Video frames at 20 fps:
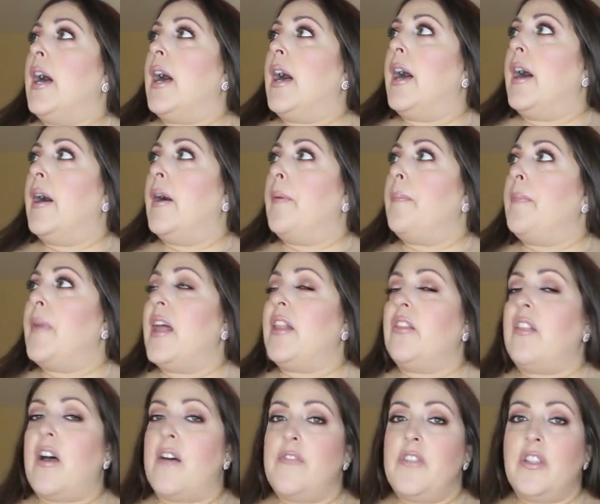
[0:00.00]
I
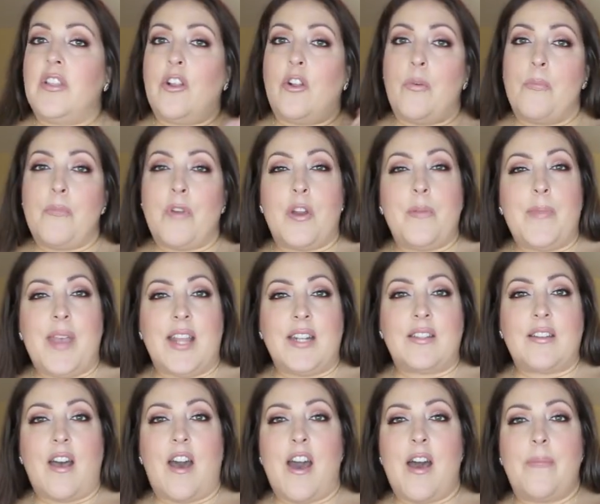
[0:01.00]
love the Little
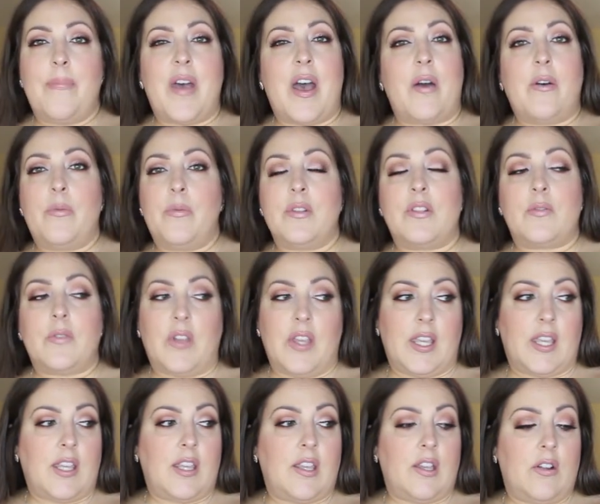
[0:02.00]
Mermaid top. That one was
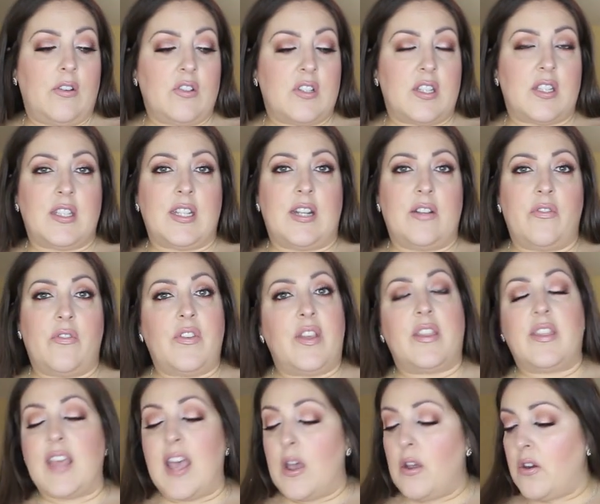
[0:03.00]
really cute. Just didn't
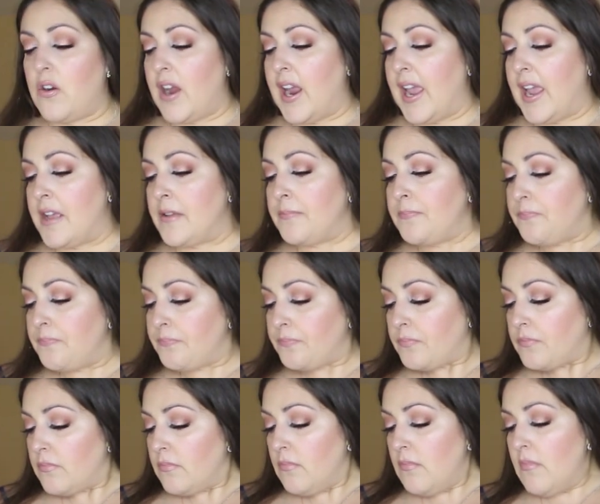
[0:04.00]
fit that great.
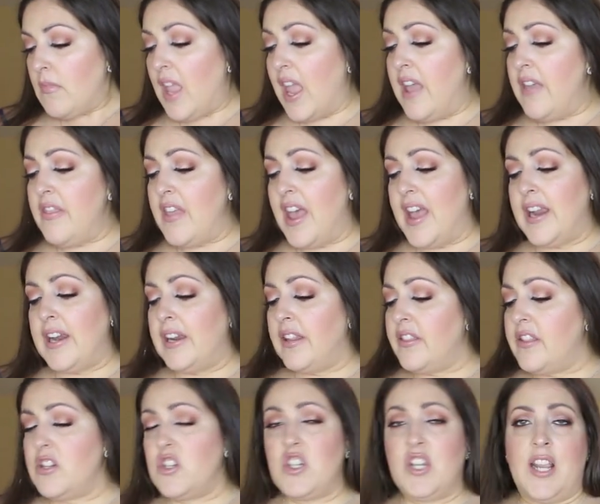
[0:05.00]
And
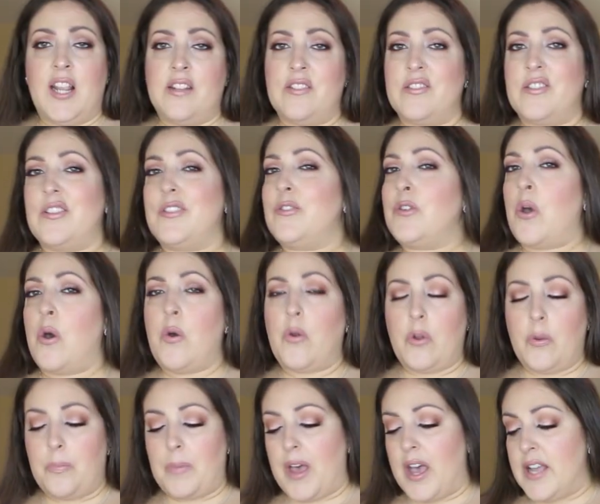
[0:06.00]
then the jeans,
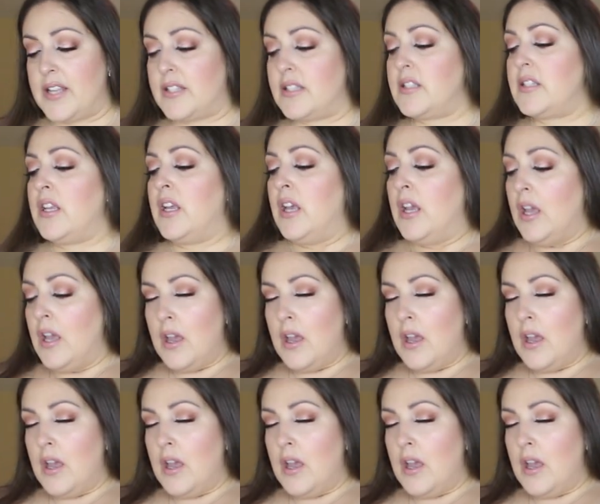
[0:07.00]
total bust.